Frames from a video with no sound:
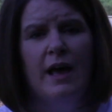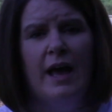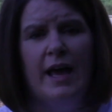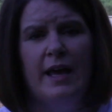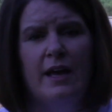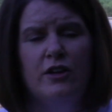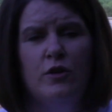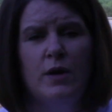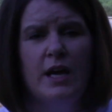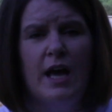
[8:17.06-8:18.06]
and you
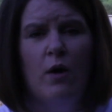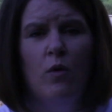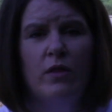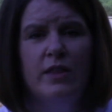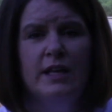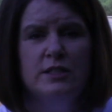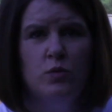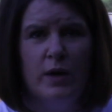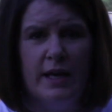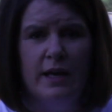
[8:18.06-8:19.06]
can go on this
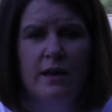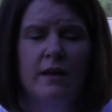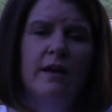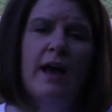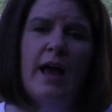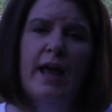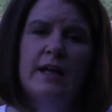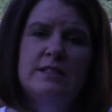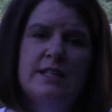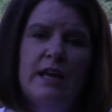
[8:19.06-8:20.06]
week
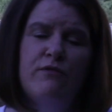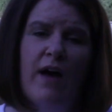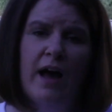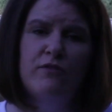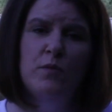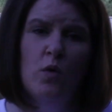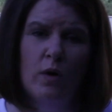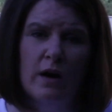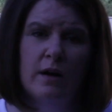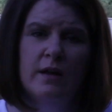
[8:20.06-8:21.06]
and see 5
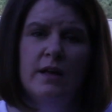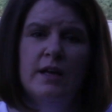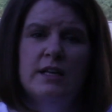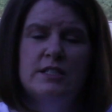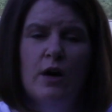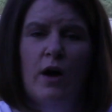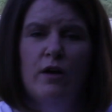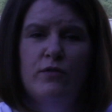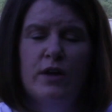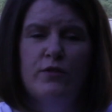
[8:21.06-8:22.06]
more. So
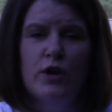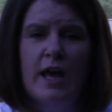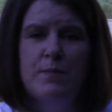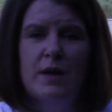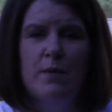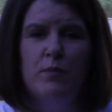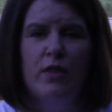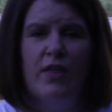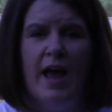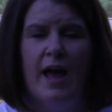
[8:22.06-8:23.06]
hopefully if you're keeping up
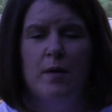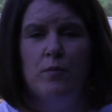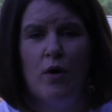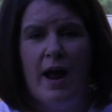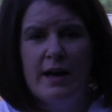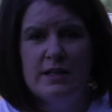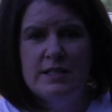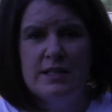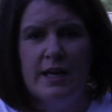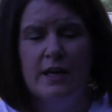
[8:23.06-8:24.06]
with that and
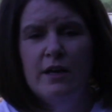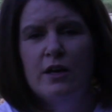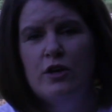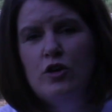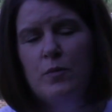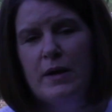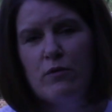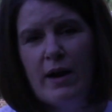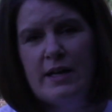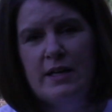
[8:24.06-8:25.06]
practicing, you'll be
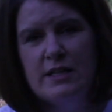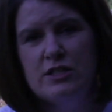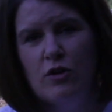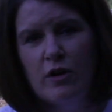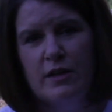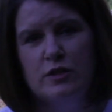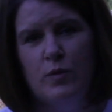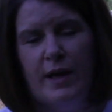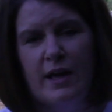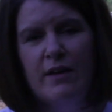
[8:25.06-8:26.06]
ready to start this
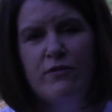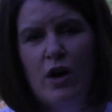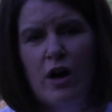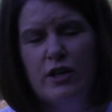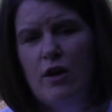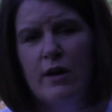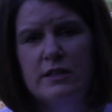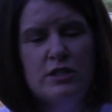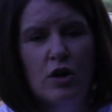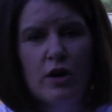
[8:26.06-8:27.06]
week. If not, you can
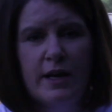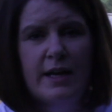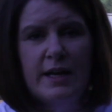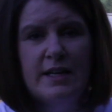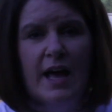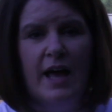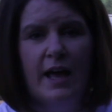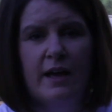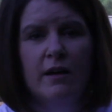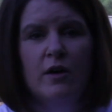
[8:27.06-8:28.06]
start any
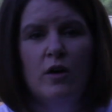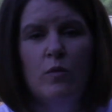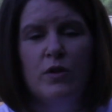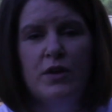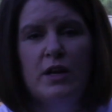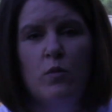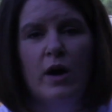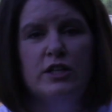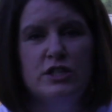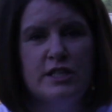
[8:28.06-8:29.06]
day with any
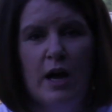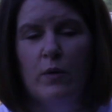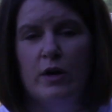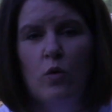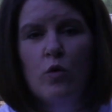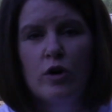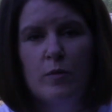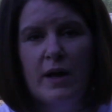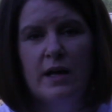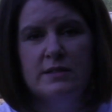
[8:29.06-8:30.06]
one. Just go in order
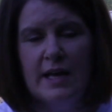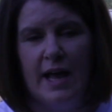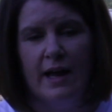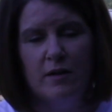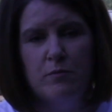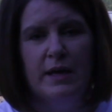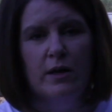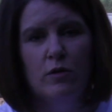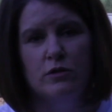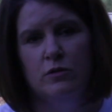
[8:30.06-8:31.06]
because they kind of
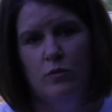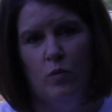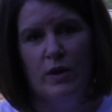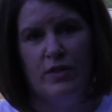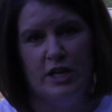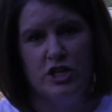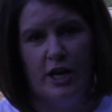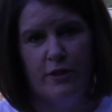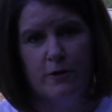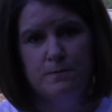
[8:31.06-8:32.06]
build with each
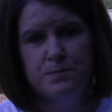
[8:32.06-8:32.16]
other.